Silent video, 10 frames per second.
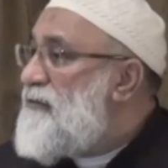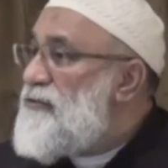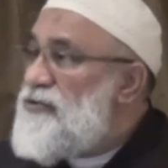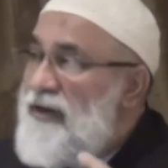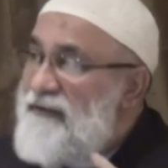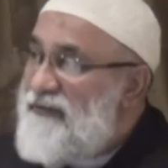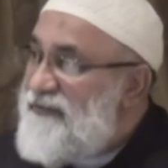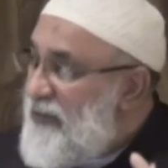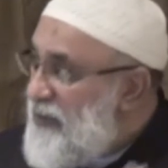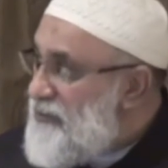Whosoever
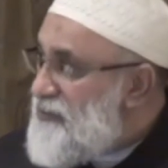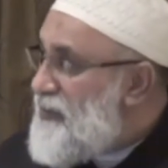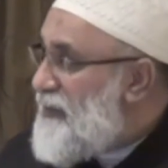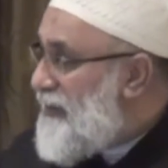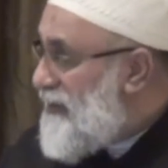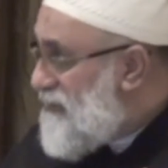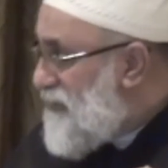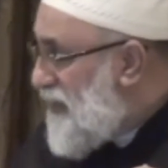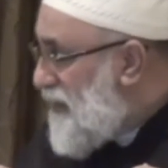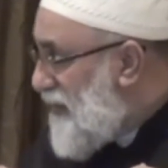follows me, he is
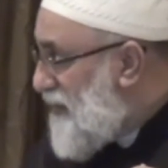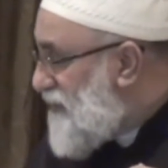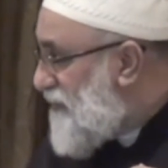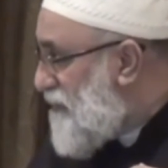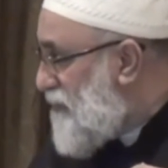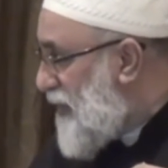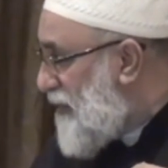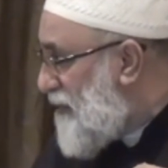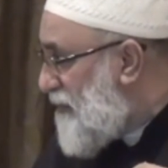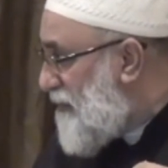minni, he is from me.